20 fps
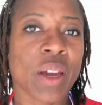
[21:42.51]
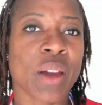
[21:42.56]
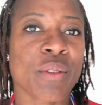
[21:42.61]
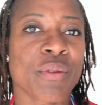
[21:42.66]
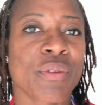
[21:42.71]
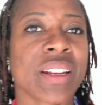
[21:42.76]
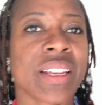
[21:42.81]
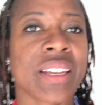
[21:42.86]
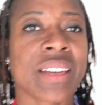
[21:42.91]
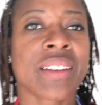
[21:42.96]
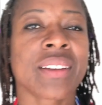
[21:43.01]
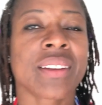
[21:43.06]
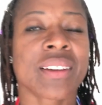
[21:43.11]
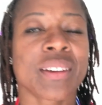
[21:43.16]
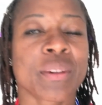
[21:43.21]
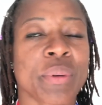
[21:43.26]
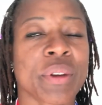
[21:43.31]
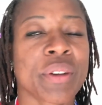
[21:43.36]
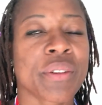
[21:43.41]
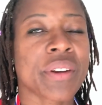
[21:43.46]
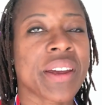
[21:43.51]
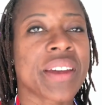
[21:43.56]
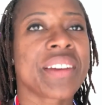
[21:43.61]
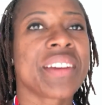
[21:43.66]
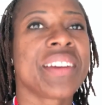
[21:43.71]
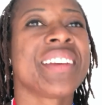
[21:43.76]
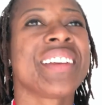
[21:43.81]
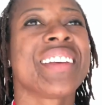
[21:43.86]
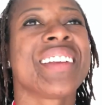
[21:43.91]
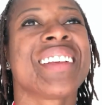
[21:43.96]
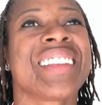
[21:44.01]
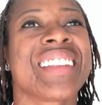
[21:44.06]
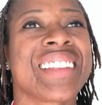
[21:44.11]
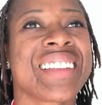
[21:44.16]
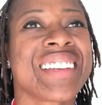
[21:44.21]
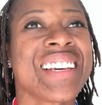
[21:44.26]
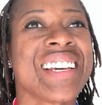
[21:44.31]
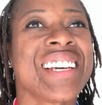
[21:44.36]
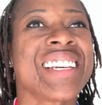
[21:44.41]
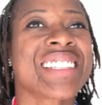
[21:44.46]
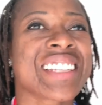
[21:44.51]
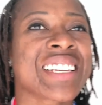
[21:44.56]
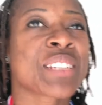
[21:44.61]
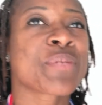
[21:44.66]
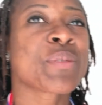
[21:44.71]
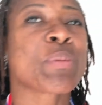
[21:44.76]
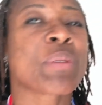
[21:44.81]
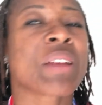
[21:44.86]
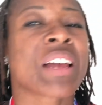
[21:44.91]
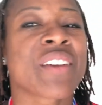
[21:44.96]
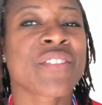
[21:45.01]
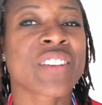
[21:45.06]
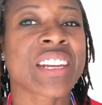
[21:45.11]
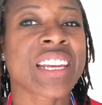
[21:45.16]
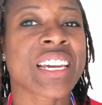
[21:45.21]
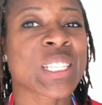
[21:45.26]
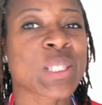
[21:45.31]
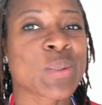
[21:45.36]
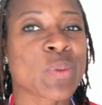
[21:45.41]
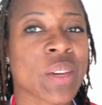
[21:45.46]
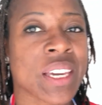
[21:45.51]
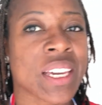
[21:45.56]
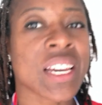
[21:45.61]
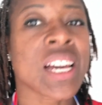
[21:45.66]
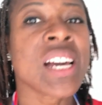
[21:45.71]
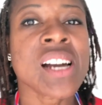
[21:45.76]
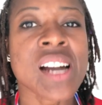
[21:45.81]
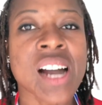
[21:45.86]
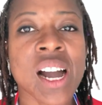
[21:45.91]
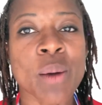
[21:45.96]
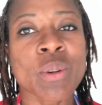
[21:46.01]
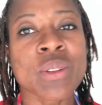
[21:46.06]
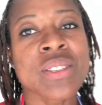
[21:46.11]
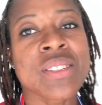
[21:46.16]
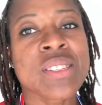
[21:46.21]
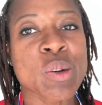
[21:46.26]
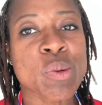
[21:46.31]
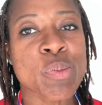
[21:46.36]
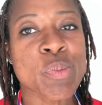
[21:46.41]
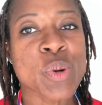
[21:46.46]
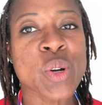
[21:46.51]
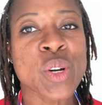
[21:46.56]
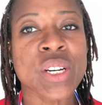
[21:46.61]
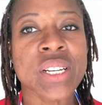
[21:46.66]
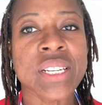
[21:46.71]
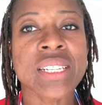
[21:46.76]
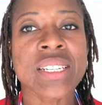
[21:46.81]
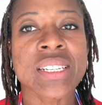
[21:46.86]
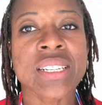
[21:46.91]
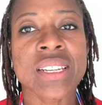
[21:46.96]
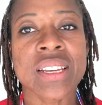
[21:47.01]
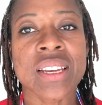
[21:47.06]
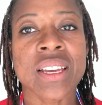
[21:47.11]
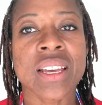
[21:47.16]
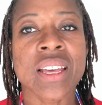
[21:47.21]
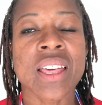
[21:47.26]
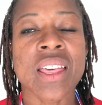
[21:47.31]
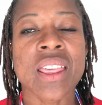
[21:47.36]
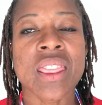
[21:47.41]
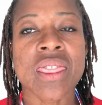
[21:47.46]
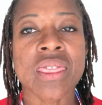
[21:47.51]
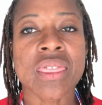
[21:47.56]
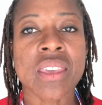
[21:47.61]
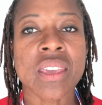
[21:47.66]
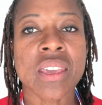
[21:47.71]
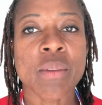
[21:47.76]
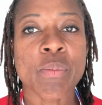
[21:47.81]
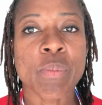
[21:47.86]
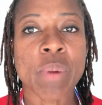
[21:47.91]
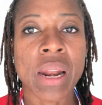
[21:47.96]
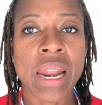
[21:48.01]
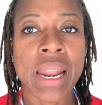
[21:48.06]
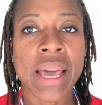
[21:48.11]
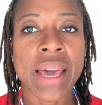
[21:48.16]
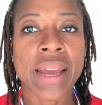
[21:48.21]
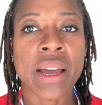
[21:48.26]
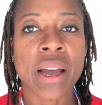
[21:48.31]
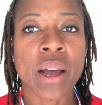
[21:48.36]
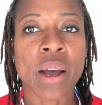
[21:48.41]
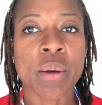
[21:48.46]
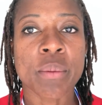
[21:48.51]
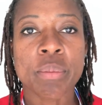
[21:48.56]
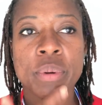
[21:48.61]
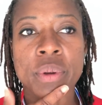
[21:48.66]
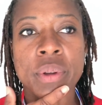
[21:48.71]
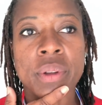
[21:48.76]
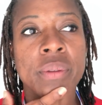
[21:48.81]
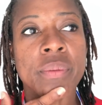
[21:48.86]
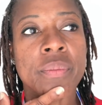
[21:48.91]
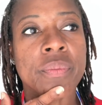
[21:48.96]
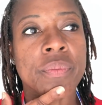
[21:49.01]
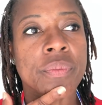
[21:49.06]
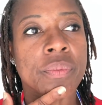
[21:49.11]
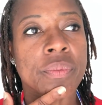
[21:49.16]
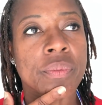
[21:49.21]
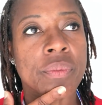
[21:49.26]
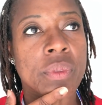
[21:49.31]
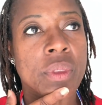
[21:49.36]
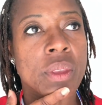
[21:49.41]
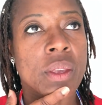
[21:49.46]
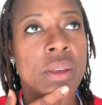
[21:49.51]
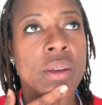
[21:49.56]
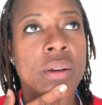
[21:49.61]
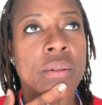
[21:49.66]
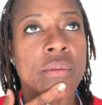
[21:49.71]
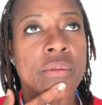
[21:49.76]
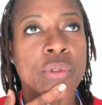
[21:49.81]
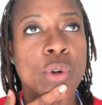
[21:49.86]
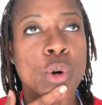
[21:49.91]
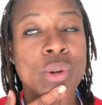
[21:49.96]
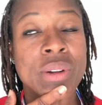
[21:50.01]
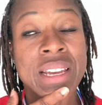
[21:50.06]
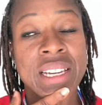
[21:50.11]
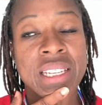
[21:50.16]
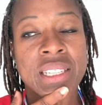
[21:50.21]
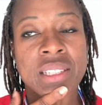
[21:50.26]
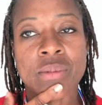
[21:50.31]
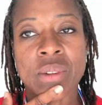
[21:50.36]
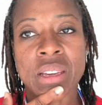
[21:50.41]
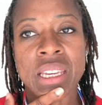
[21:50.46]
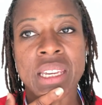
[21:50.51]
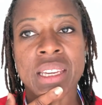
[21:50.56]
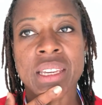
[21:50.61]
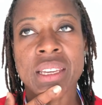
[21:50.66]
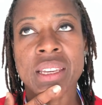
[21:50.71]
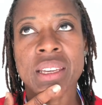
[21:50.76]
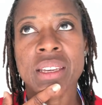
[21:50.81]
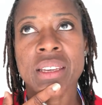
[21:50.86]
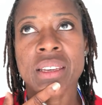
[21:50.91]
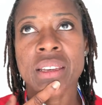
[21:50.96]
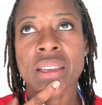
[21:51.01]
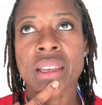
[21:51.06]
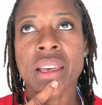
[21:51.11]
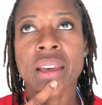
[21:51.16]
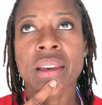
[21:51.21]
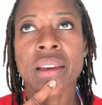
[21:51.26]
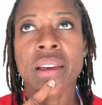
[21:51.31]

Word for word: Hopefully it'll be all right. So that's my plan for next week. I will still put the plan up for next week